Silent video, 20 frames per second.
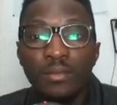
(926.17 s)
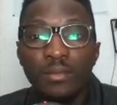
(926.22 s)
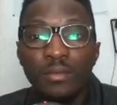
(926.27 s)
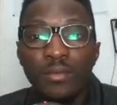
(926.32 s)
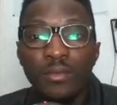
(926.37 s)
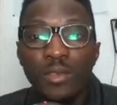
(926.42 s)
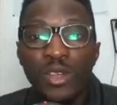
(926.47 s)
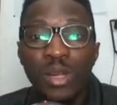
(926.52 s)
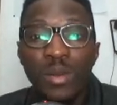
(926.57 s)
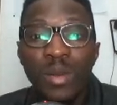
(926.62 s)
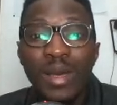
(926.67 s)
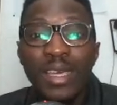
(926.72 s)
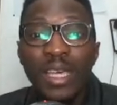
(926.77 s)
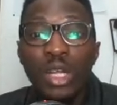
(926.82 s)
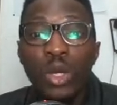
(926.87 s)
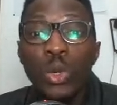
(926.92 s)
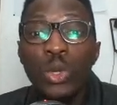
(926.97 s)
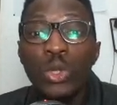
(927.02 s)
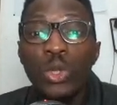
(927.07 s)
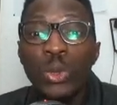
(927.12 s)
So the market
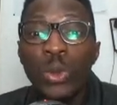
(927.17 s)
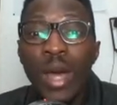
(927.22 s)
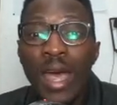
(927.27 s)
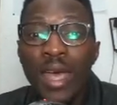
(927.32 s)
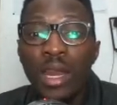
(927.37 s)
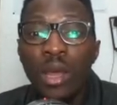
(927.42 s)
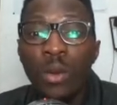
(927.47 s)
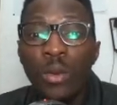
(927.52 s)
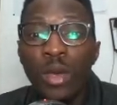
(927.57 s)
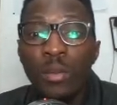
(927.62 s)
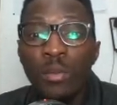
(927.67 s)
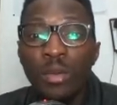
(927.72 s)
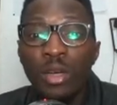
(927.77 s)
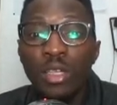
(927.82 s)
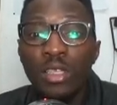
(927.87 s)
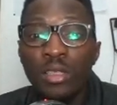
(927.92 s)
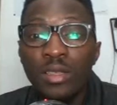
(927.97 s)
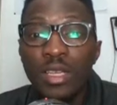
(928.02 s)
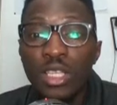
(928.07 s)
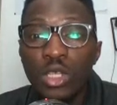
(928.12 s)
could do either way,
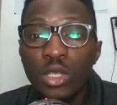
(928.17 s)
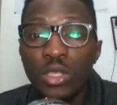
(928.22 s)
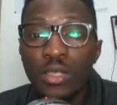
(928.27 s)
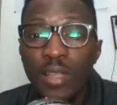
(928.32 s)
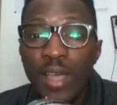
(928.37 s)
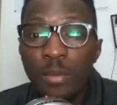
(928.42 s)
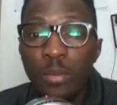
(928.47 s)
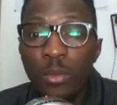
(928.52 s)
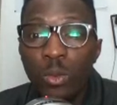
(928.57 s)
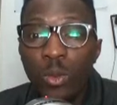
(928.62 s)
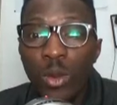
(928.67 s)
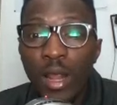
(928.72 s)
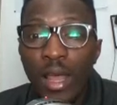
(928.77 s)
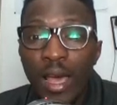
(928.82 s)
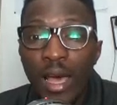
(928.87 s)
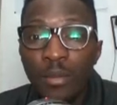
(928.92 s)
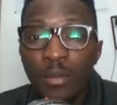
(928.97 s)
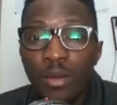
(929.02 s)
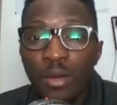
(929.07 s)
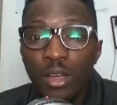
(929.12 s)
but this step will
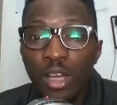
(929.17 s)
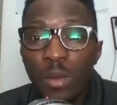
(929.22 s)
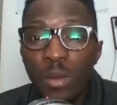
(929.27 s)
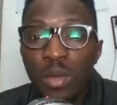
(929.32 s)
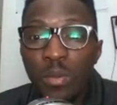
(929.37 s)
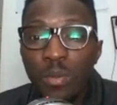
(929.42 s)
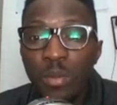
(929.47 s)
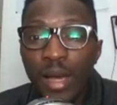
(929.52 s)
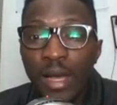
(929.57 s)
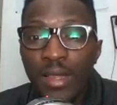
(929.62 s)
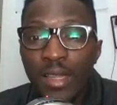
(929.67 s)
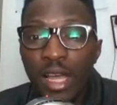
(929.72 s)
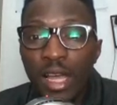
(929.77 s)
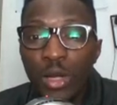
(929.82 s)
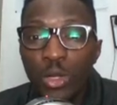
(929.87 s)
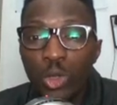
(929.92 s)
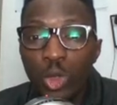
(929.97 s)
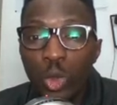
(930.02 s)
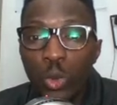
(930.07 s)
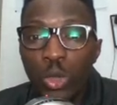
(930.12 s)
happen, coming back
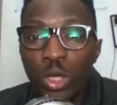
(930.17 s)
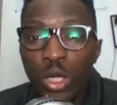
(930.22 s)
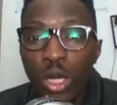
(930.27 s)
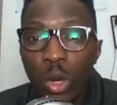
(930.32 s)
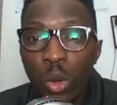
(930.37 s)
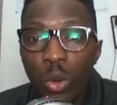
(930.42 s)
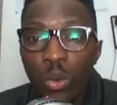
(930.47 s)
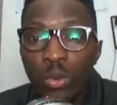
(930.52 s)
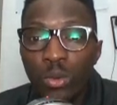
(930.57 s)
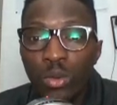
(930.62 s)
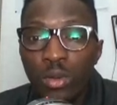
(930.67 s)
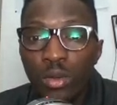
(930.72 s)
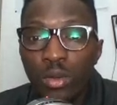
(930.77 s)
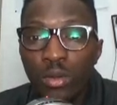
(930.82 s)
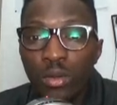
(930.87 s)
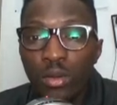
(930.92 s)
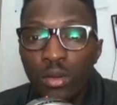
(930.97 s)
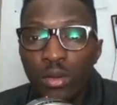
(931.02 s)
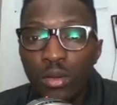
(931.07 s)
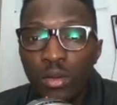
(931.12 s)
down to the low
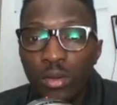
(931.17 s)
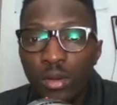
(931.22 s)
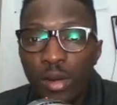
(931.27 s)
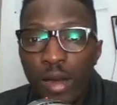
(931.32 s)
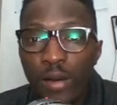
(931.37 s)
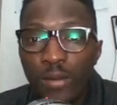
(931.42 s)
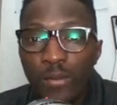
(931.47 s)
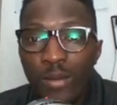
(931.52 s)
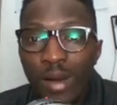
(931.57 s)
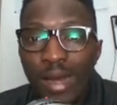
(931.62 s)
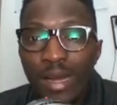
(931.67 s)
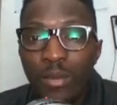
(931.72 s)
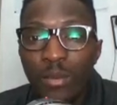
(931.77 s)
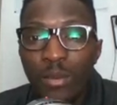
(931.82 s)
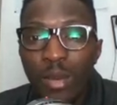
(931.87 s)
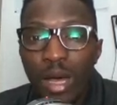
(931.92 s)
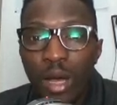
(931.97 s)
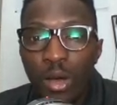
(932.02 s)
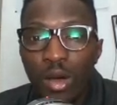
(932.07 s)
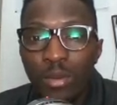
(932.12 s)
and rallying
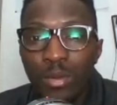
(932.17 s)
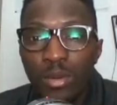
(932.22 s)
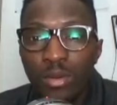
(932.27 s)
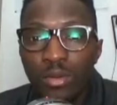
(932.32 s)
back up